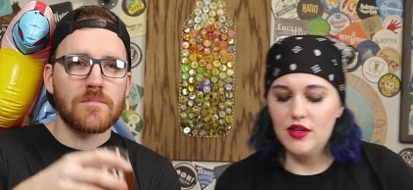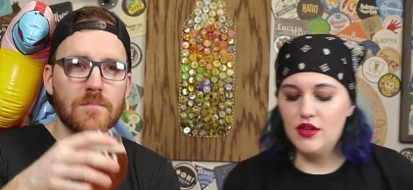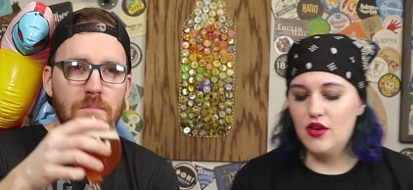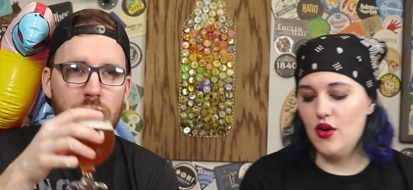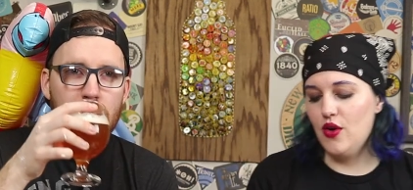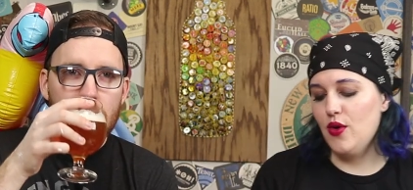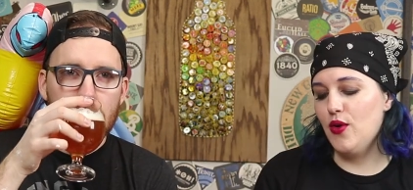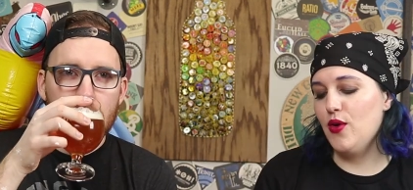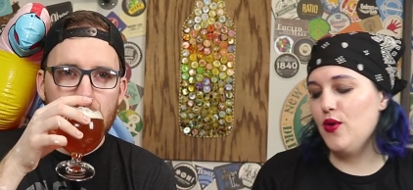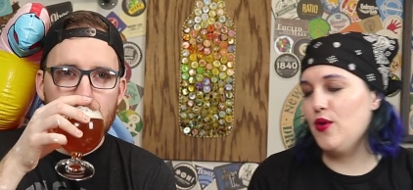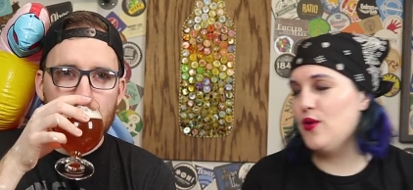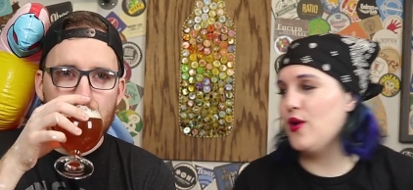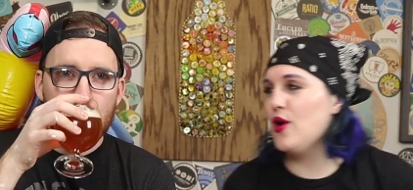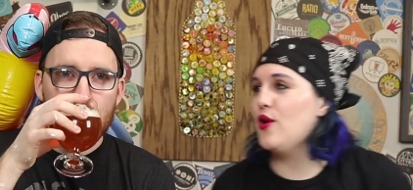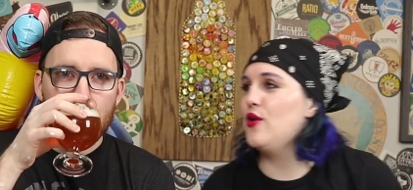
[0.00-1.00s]

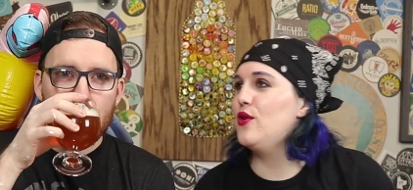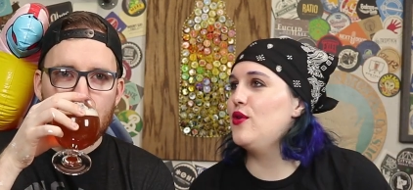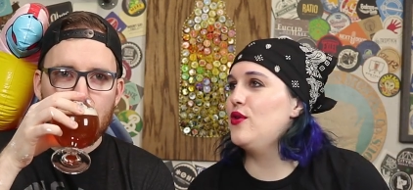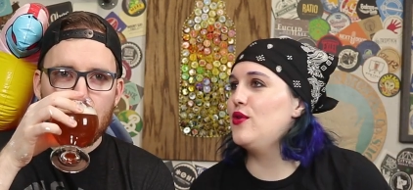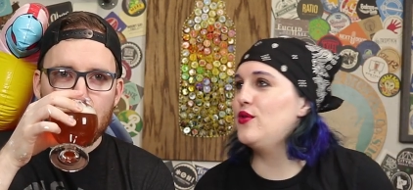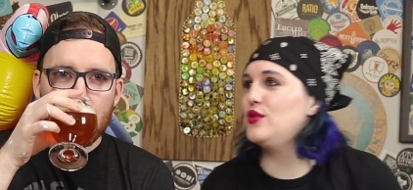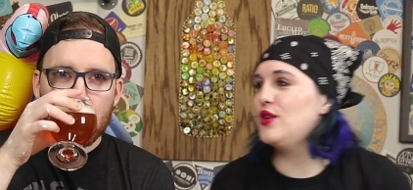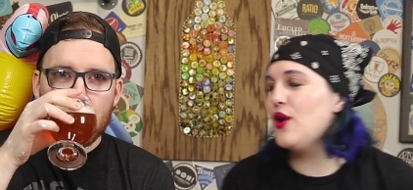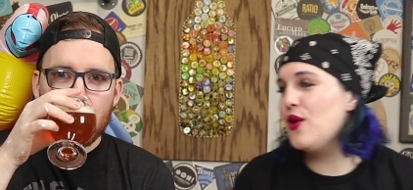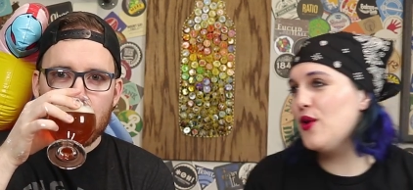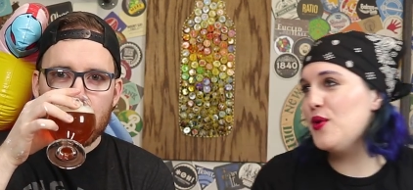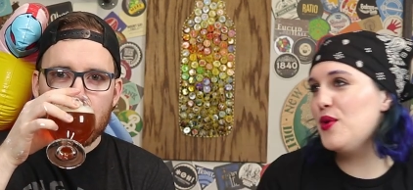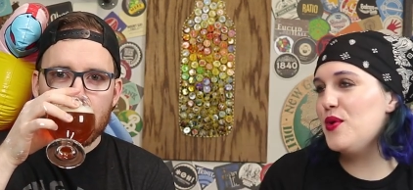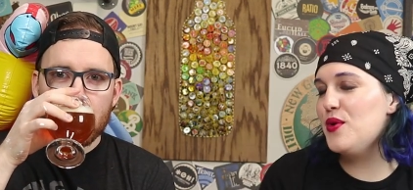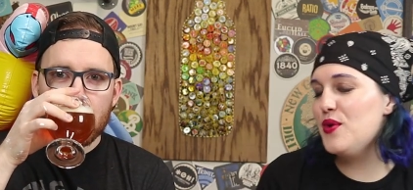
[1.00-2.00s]
Speaker 1: Yo ho, yo
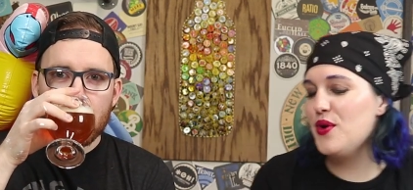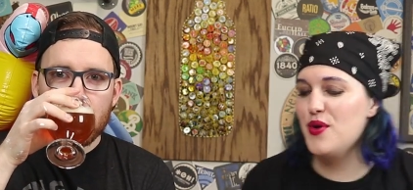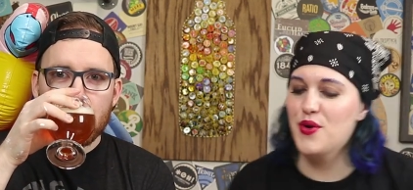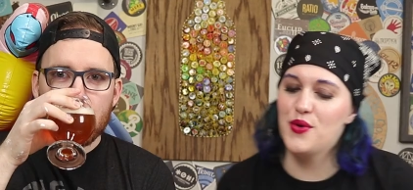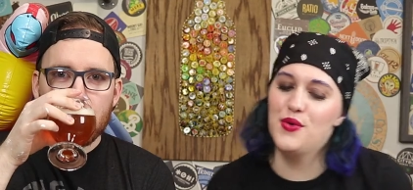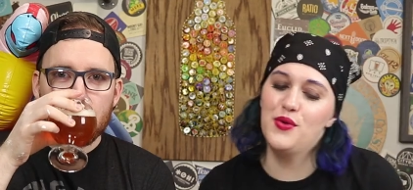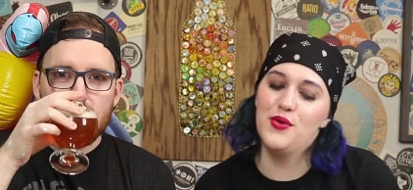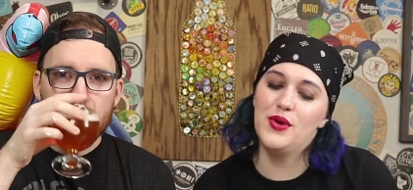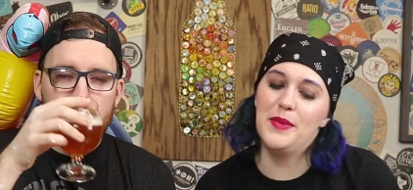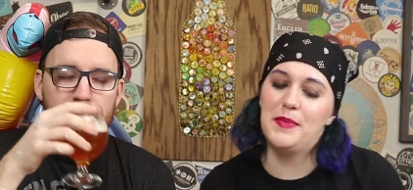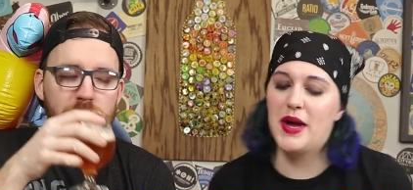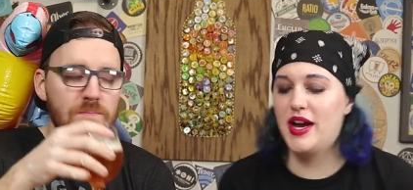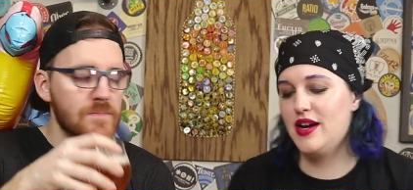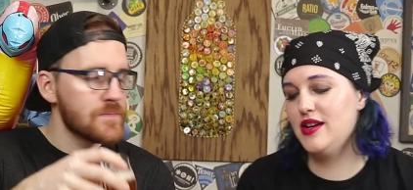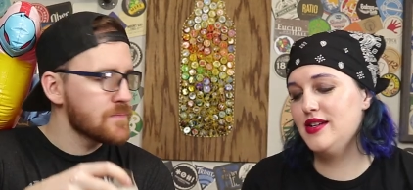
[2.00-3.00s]
ho, a
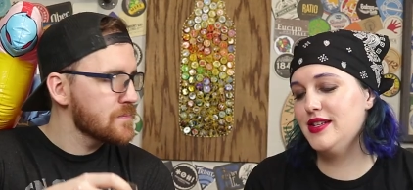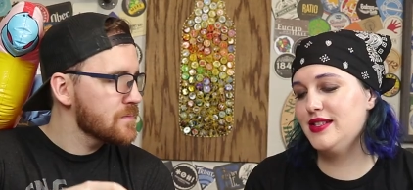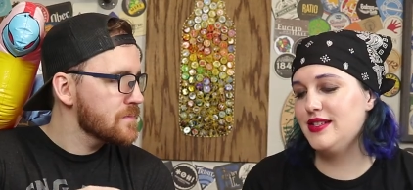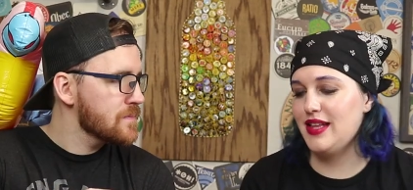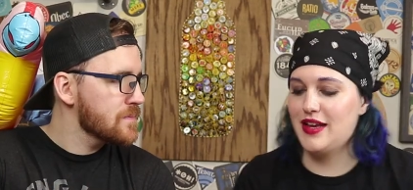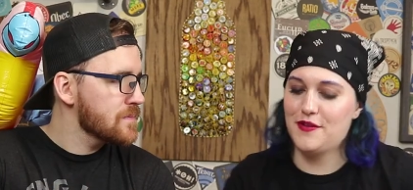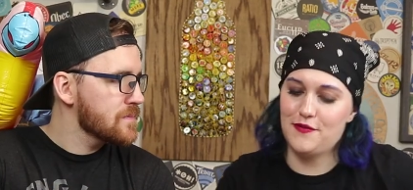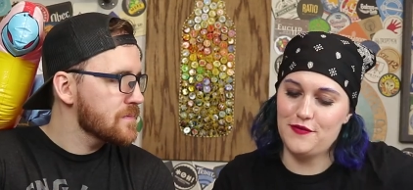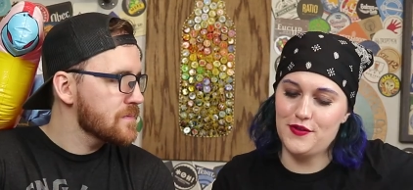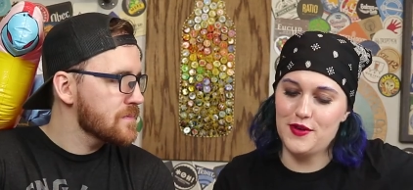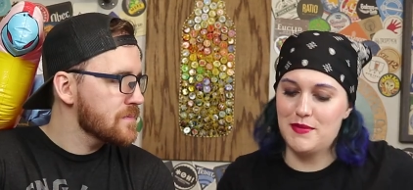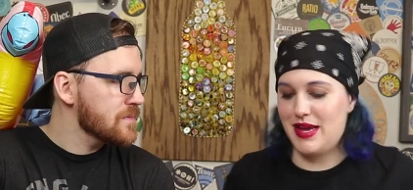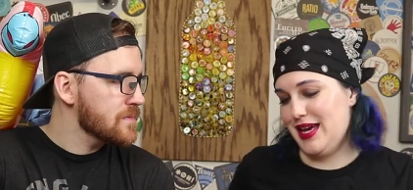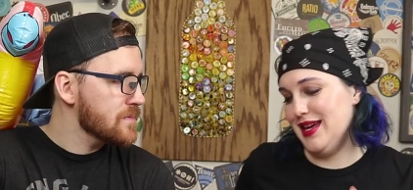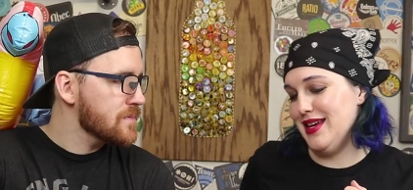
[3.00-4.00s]
pirate's life for
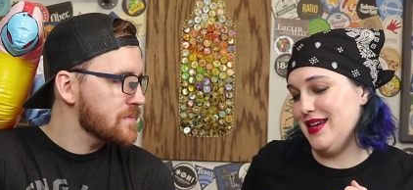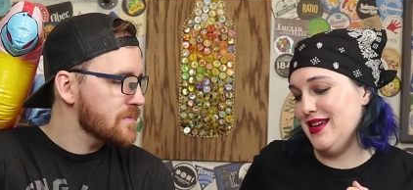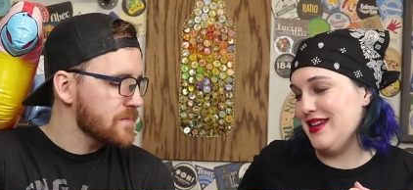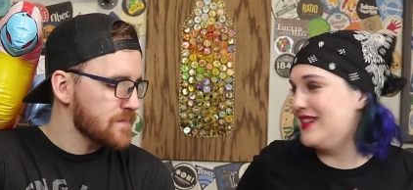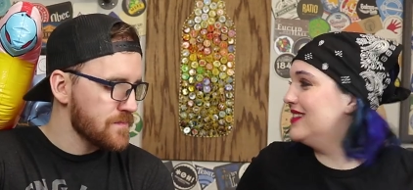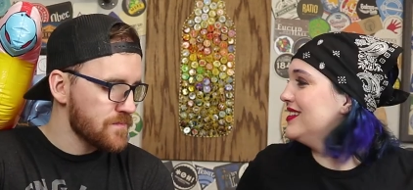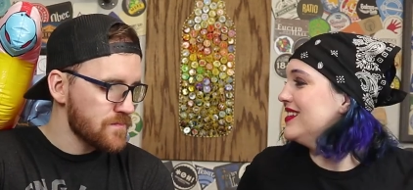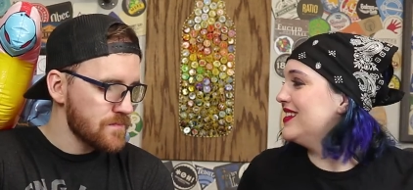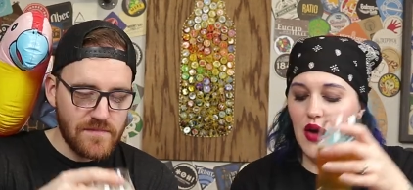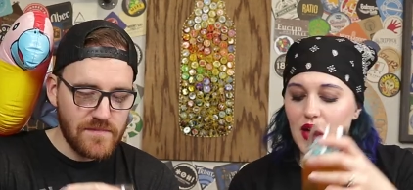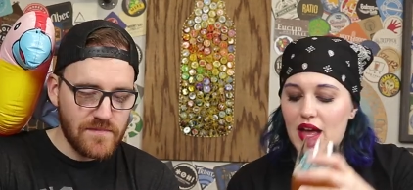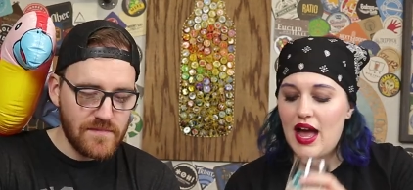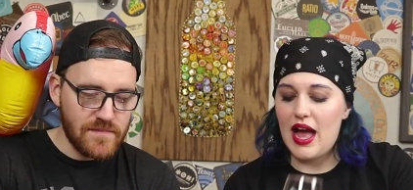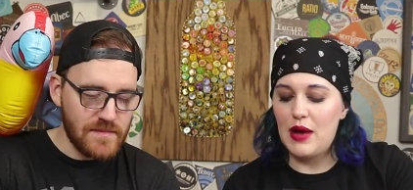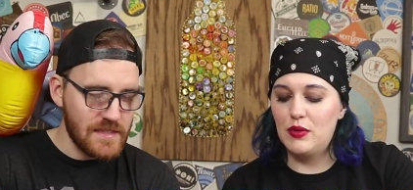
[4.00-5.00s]
me.
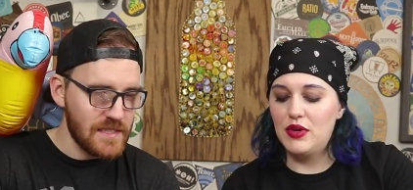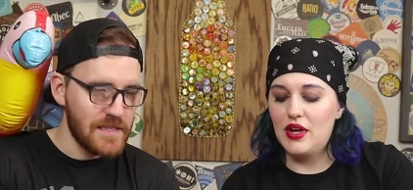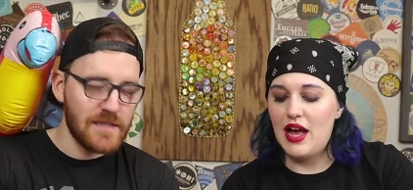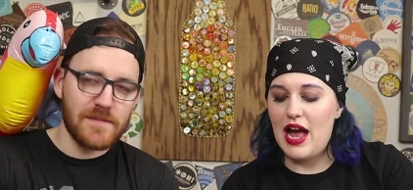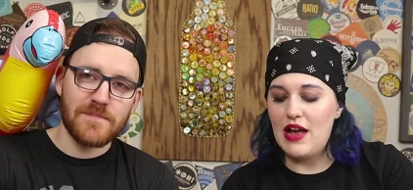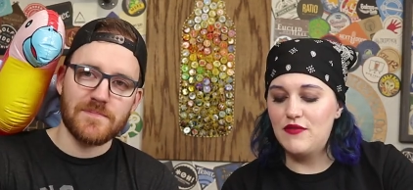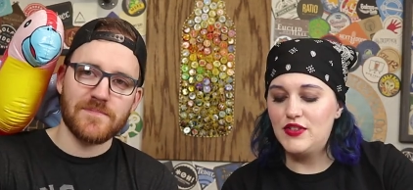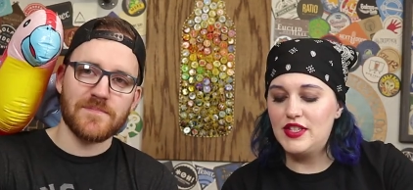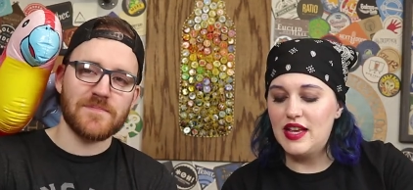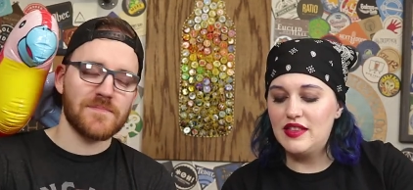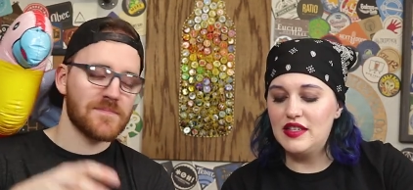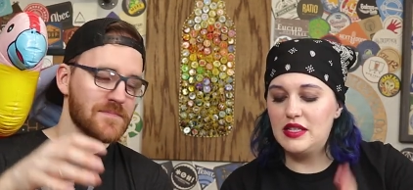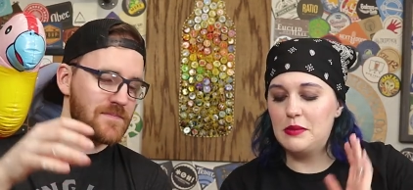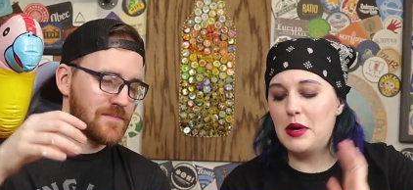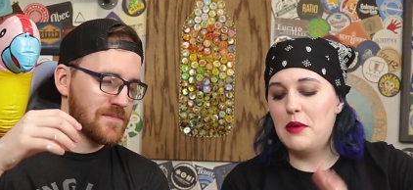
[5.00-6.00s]
Okay, I will. I've said
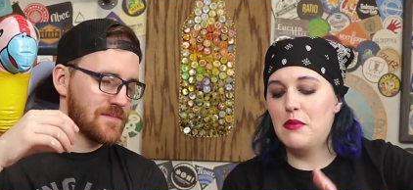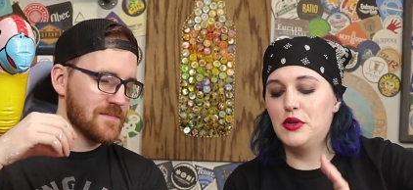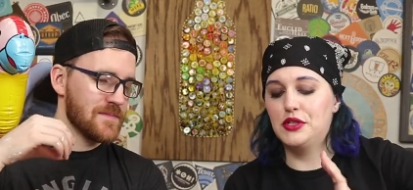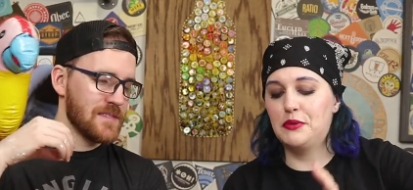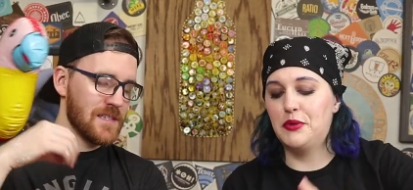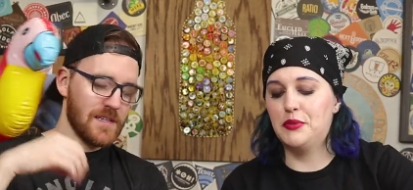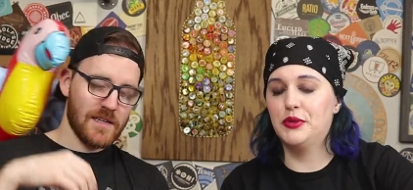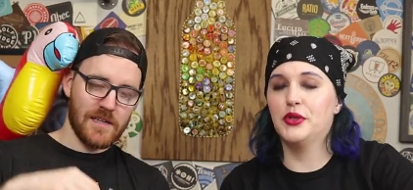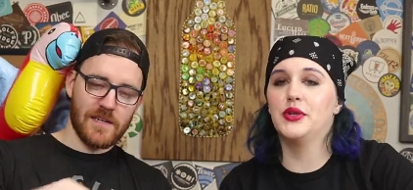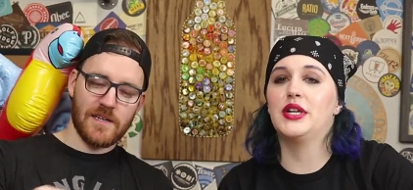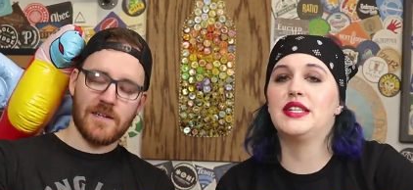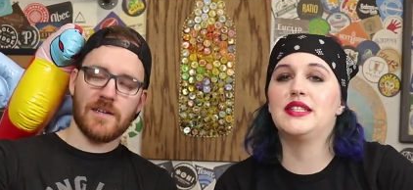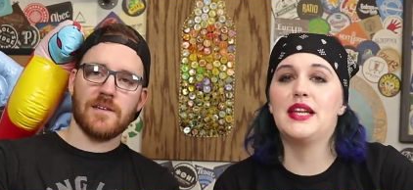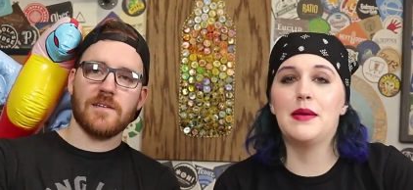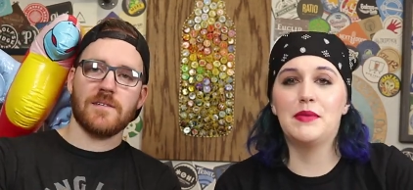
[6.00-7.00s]
this about multiple
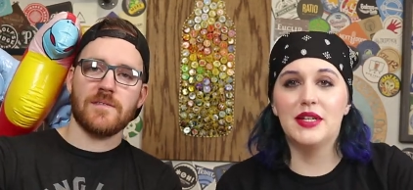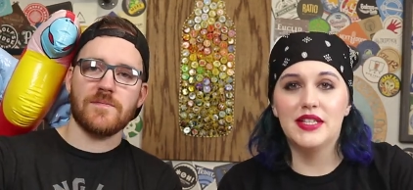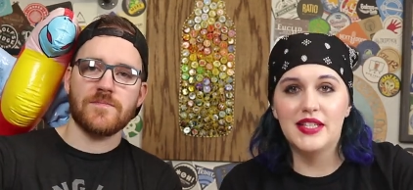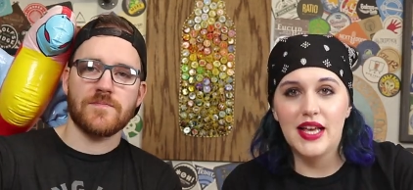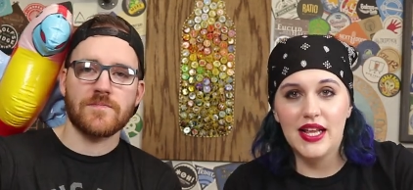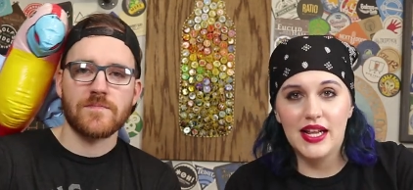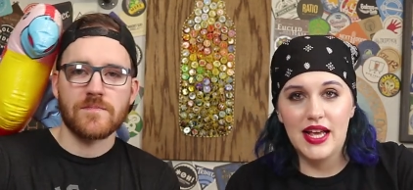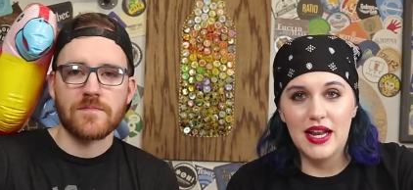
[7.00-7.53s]
breweries, and I'm going to say it